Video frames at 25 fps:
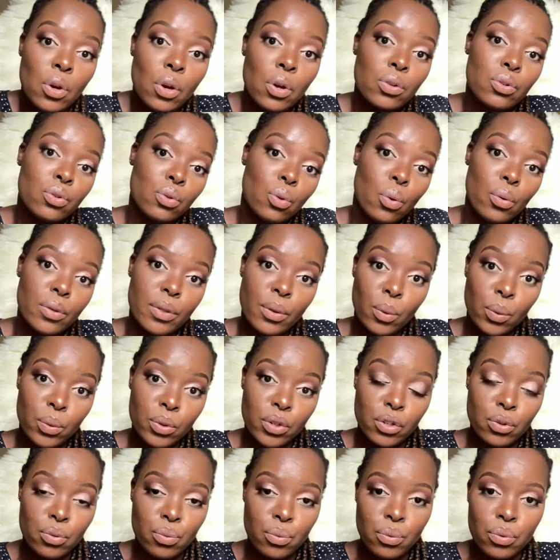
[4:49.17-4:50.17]
go the
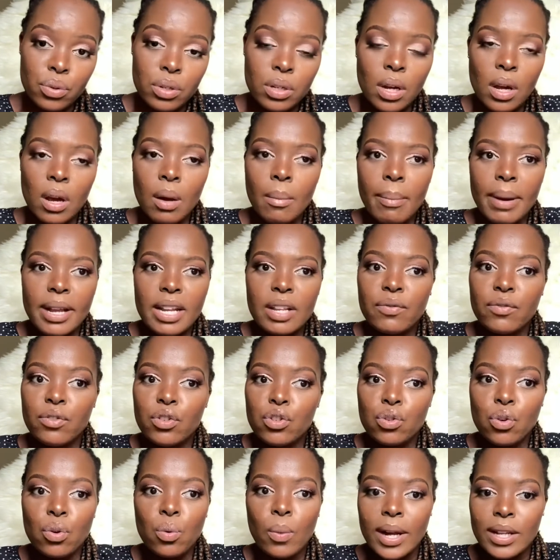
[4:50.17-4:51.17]
audit route. But if you
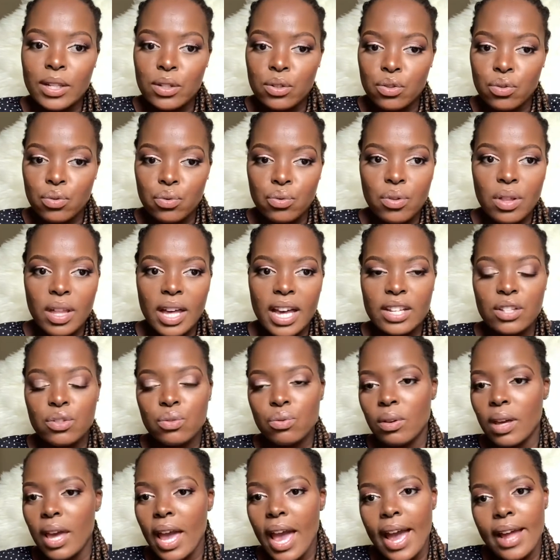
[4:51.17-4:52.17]
don't want to do that, you
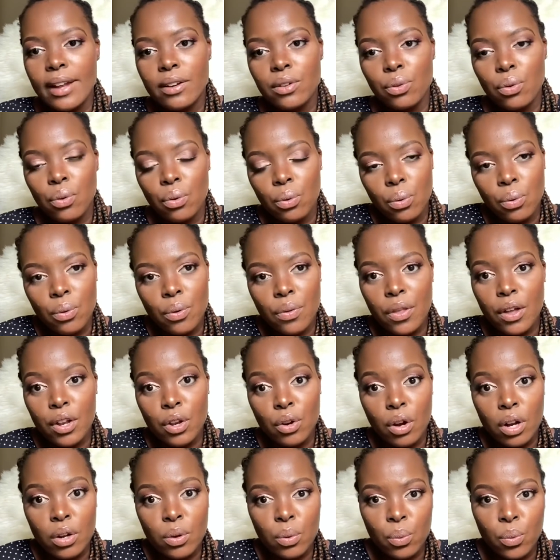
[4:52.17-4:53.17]
can go the
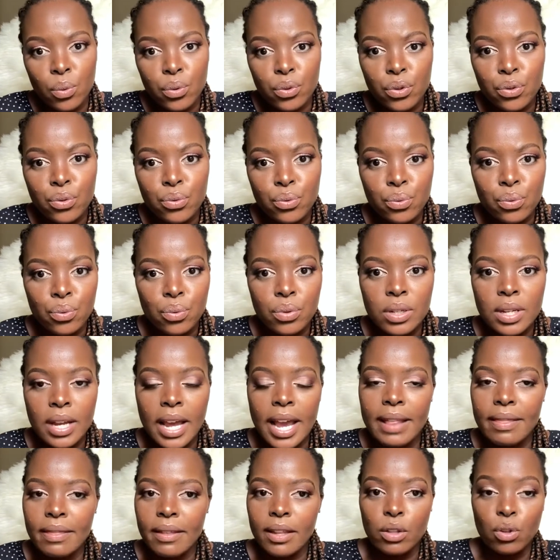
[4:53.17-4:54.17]
non-audit route,
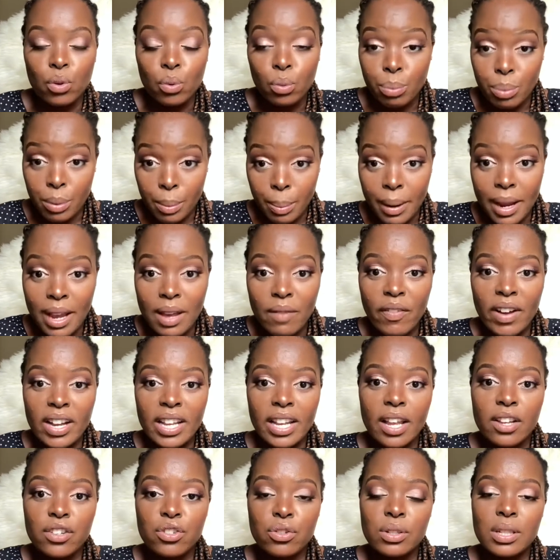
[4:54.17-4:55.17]
and then you prepare
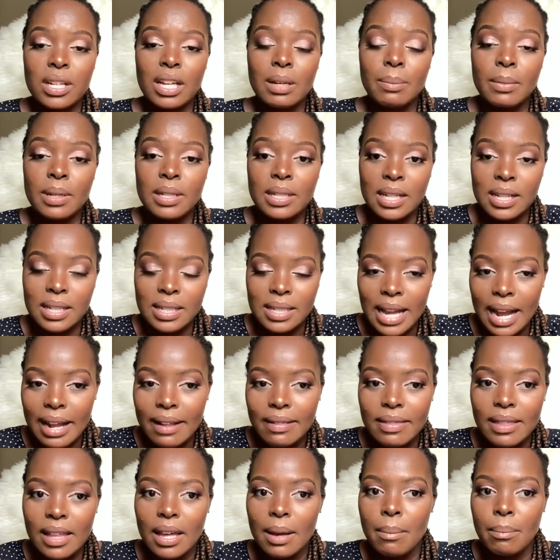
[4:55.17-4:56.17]
financial statements and
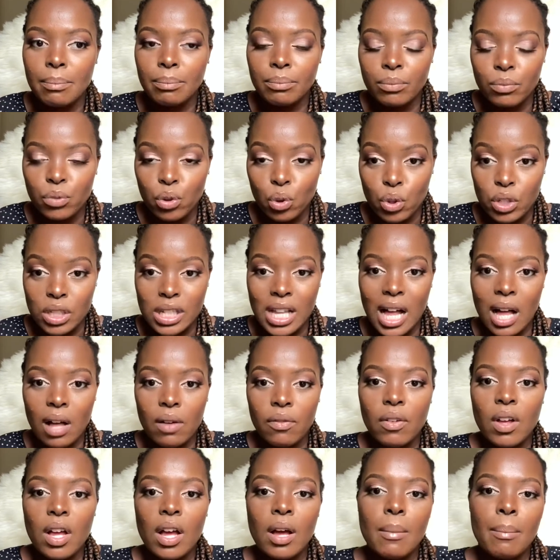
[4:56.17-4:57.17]
sign them
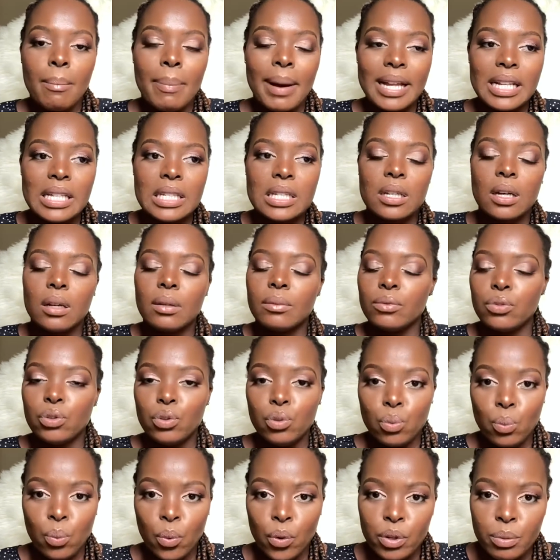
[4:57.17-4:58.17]
yourself. But you
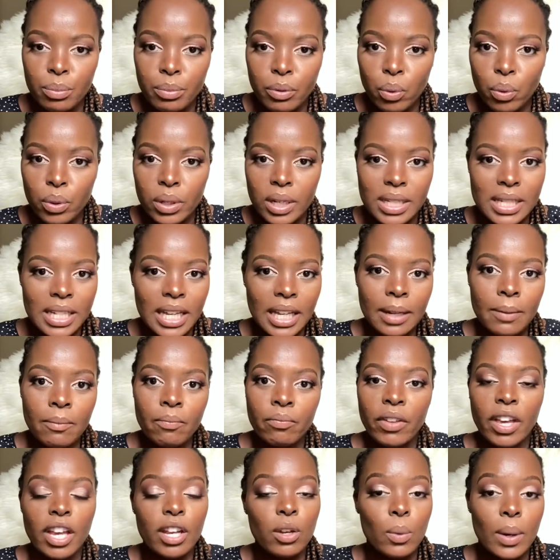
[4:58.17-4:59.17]
won't be auditing
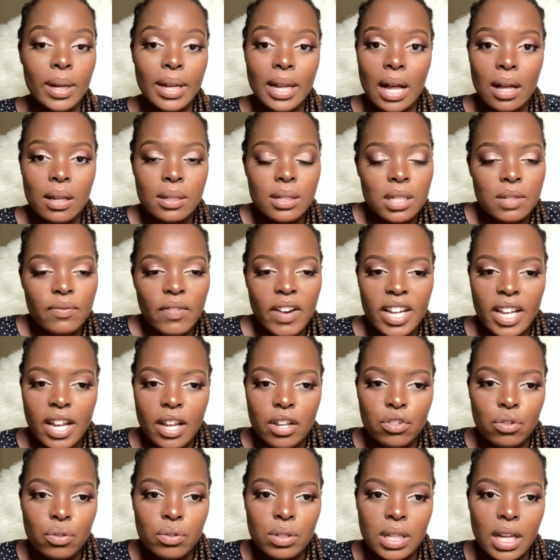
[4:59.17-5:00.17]
anyone else's
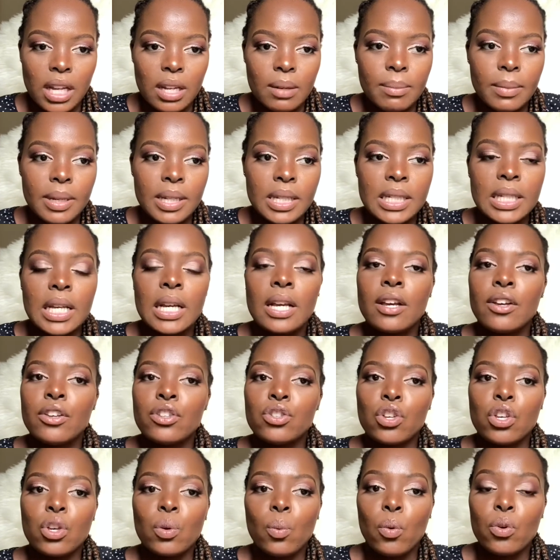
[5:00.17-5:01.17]
financial statements,
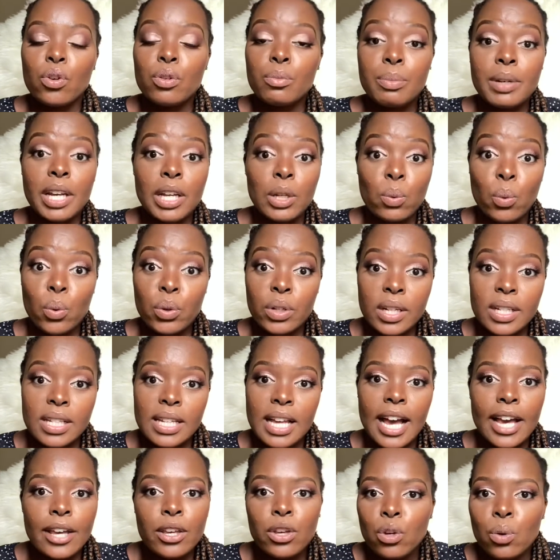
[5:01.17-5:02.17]
so you won't be an auditor,
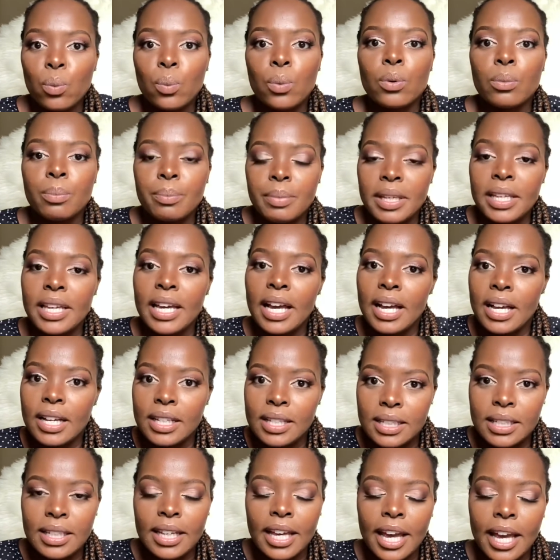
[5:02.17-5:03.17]
you will be a
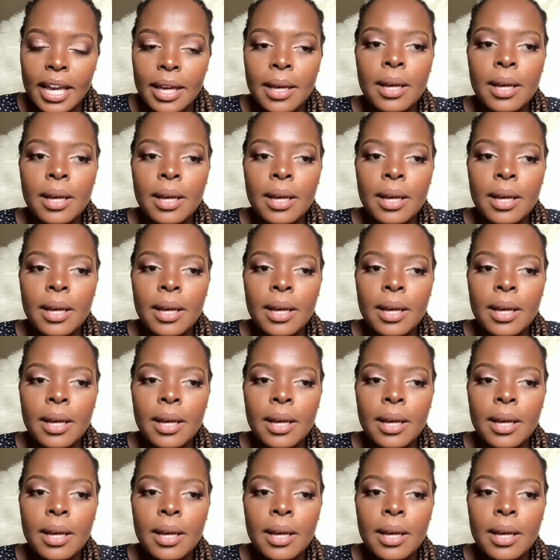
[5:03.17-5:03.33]
CA,